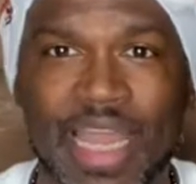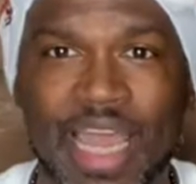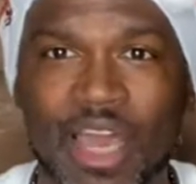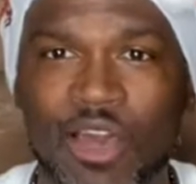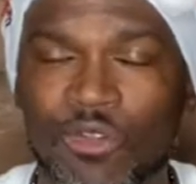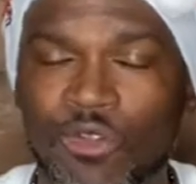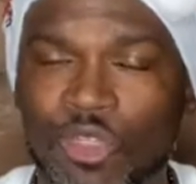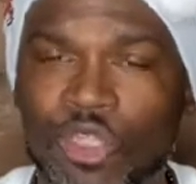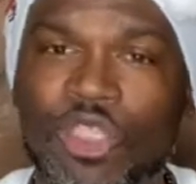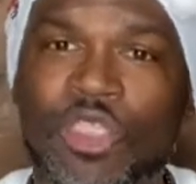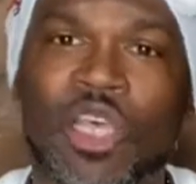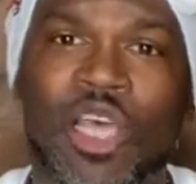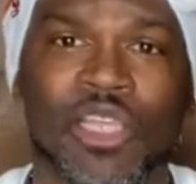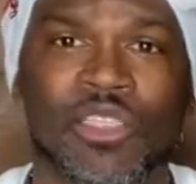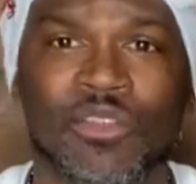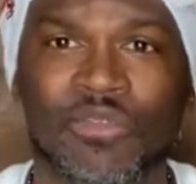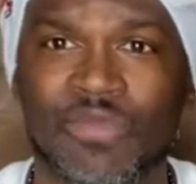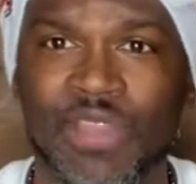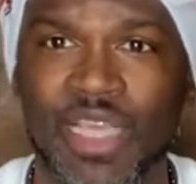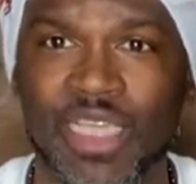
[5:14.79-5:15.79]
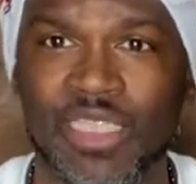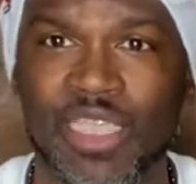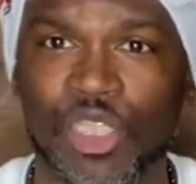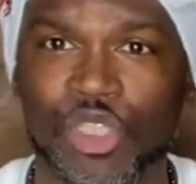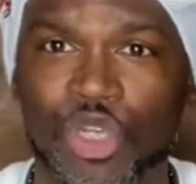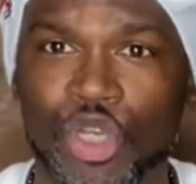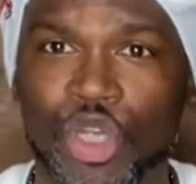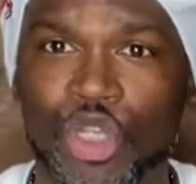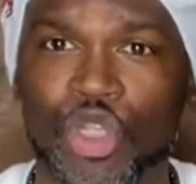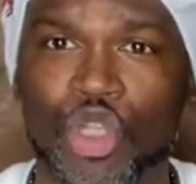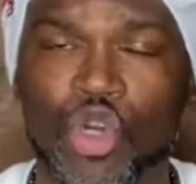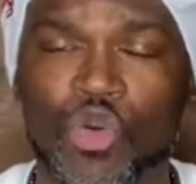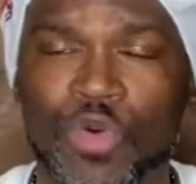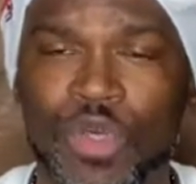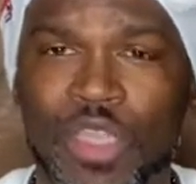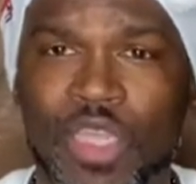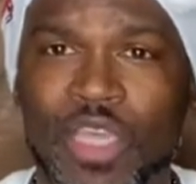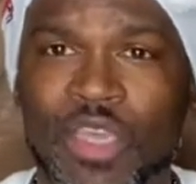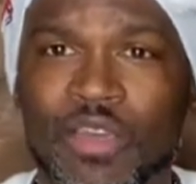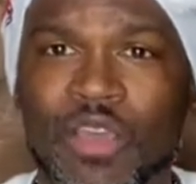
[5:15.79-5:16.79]
There's tons of things that you can do with
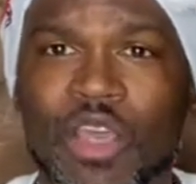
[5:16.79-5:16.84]
it,